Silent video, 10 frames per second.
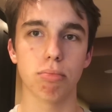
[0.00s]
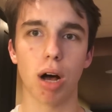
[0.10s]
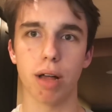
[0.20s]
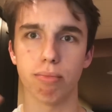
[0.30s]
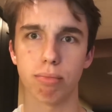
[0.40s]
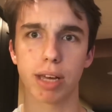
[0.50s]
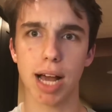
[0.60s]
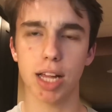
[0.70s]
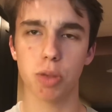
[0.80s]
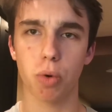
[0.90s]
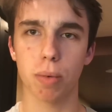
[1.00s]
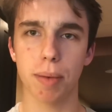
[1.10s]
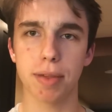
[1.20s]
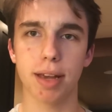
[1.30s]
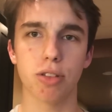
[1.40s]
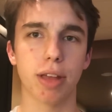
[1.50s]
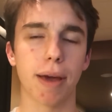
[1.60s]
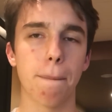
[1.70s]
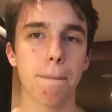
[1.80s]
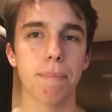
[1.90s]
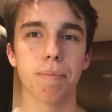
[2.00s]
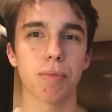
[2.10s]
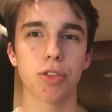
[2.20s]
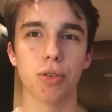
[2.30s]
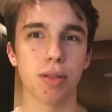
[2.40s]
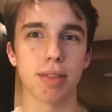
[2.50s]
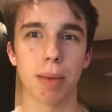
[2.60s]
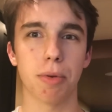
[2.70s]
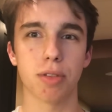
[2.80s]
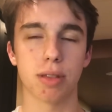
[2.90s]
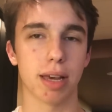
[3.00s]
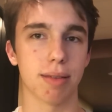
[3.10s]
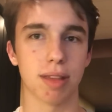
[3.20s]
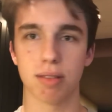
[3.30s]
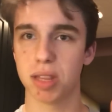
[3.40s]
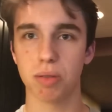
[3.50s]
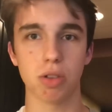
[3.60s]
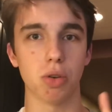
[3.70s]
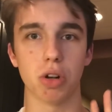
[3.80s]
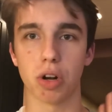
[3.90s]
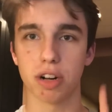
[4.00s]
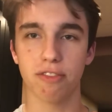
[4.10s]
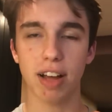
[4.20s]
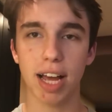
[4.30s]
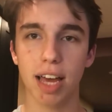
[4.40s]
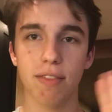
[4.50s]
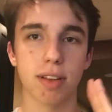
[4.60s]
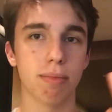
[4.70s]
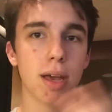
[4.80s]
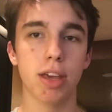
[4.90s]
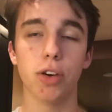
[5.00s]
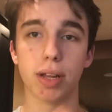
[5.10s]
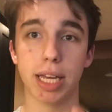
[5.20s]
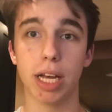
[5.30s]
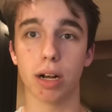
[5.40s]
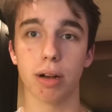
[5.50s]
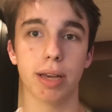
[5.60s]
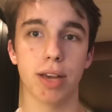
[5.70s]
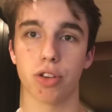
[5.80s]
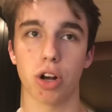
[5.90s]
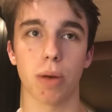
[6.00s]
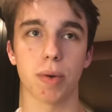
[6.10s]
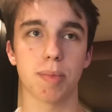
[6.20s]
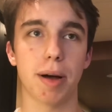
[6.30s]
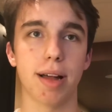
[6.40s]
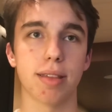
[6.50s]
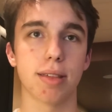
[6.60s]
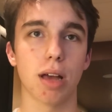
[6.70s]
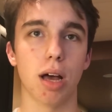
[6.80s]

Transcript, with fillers: on the College Board website, so like student samples like this student earned a five and you can hear his or her response.